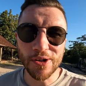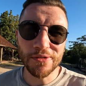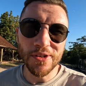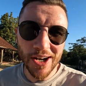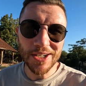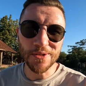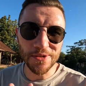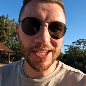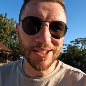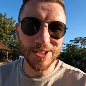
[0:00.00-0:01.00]
For our final
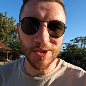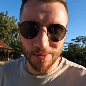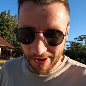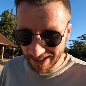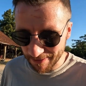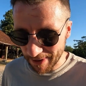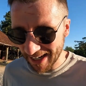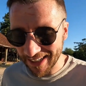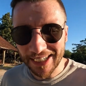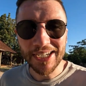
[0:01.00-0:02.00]
thing to do in
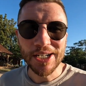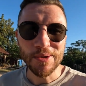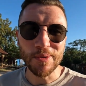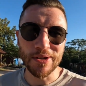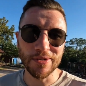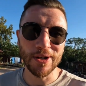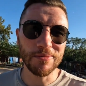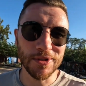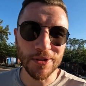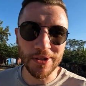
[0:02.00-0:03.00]
Battambang, we have
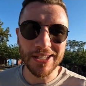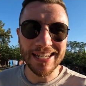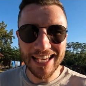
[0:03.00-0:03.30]
come to the